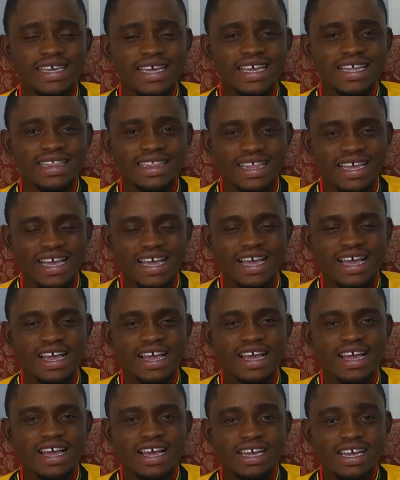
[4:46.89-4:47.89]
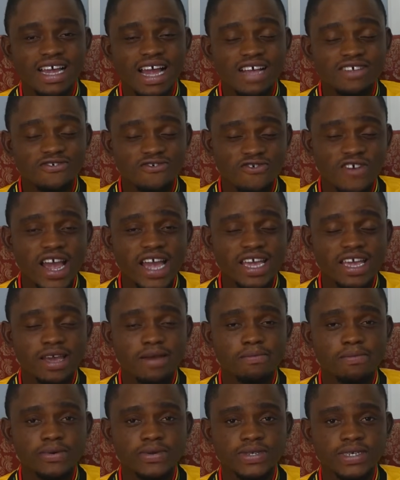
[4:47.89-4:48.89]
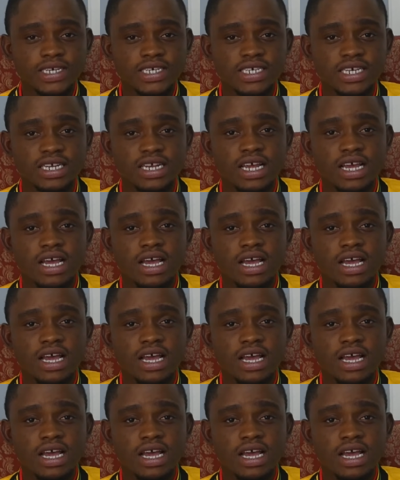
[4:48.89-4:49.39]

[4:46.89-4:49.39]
in there striking position,